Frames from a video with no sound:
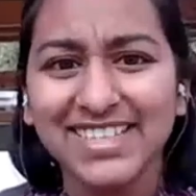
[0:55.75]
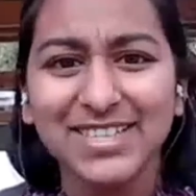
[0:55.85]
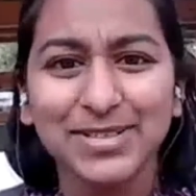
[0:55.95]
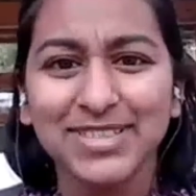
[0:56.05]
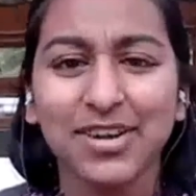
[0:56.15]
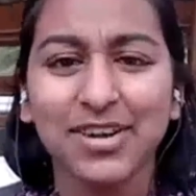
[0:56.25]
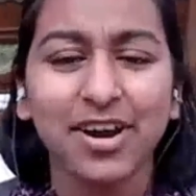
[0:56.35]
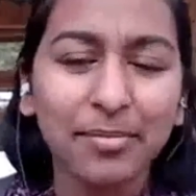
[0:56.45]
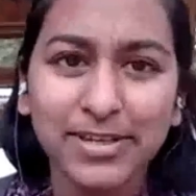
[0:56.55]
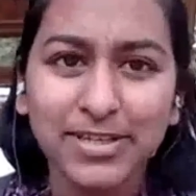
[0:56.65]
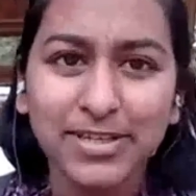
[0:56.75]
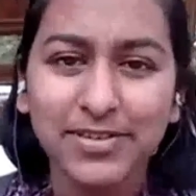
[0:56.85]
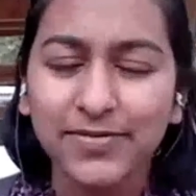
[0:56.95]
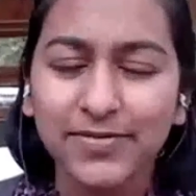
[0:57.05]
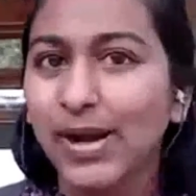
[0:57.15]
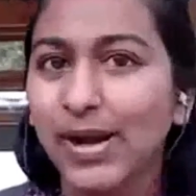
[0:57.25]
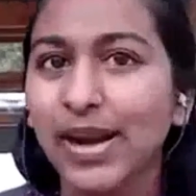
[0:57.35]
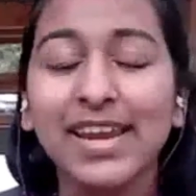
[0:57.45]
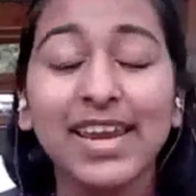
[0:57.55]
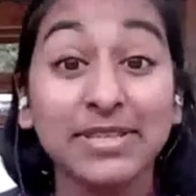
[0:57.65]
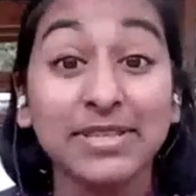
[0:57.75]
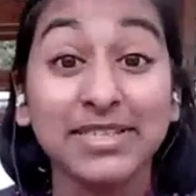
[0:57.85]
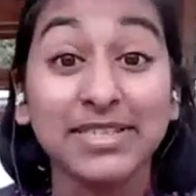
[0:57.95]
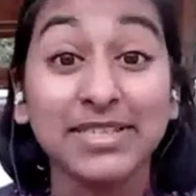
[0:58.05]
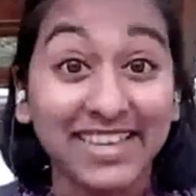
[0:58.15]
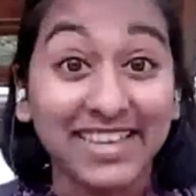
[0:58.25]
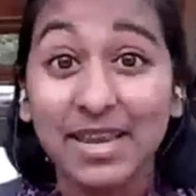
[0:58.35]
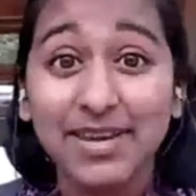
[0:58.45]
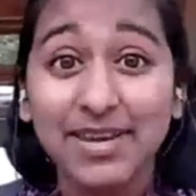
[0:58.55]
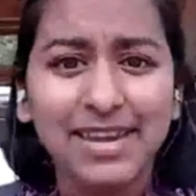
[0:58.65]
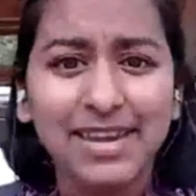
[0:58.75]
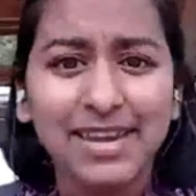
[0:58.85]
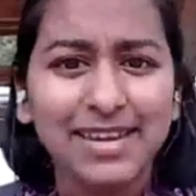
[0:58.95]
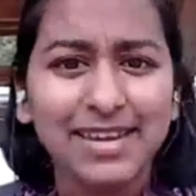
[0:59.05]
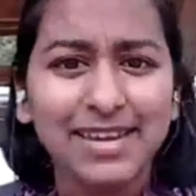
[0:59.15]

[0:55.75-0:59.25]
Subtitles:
to use this compost for campus landscaping and